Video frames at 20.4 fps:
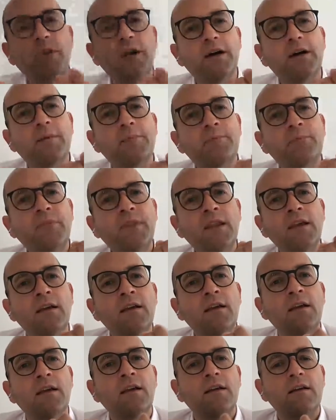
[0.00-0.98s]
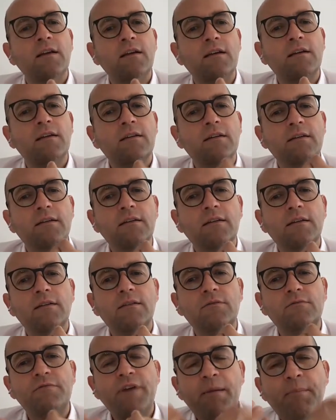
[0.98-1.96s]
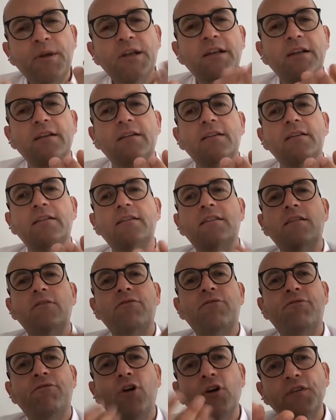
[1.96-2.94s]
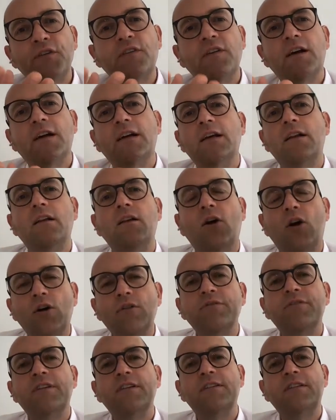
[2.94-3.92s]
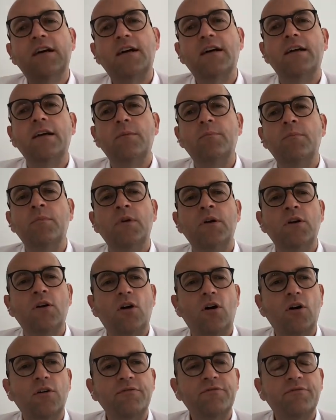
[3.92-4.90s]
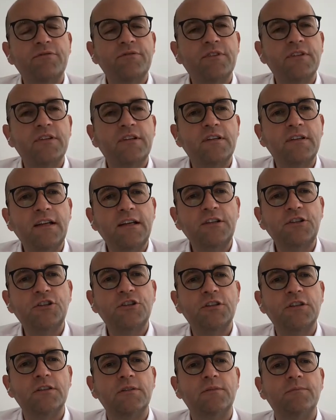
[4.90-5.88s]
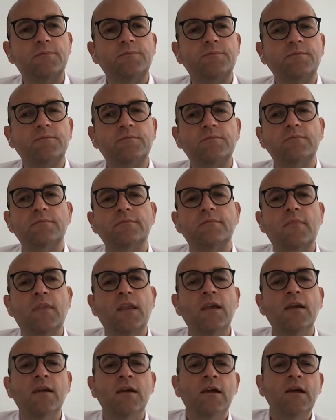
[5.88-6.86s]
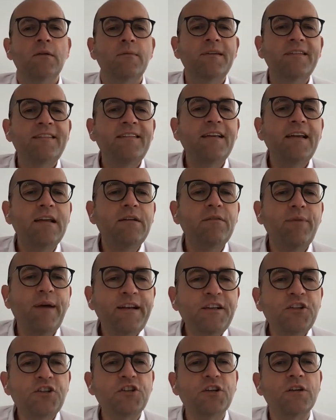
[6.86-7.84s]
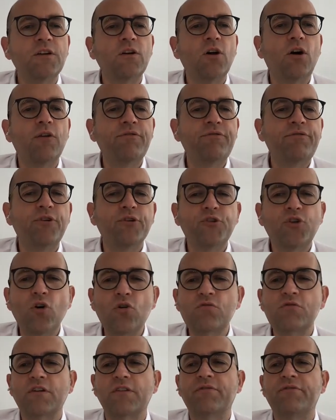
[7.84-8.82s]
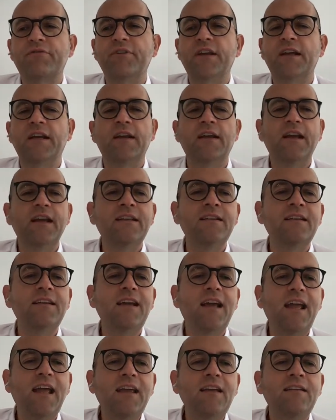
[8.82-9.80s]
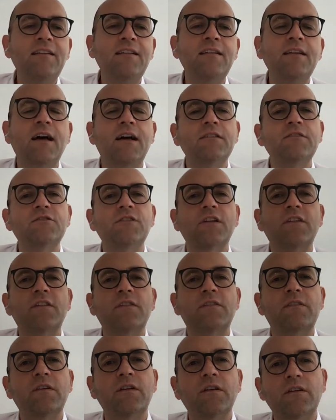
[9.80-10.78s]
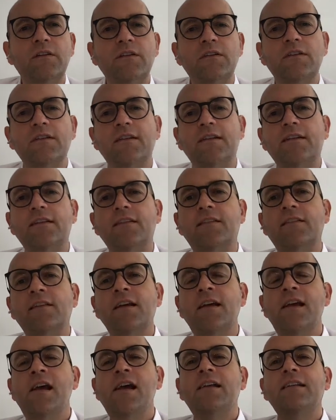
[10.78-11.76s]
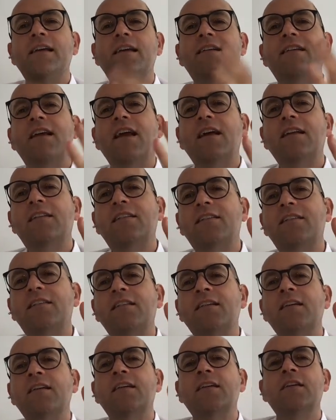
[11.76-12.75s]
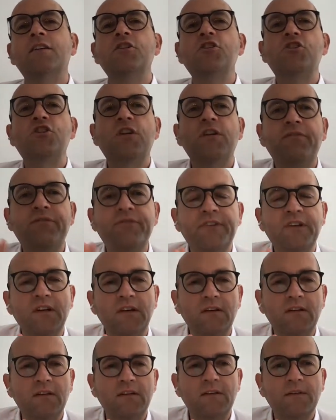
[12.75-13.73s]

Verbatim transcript: um, uh, uh, remnant, the fossil of the time of the nation. With the invention of photography in the 1830s, that gets shifted.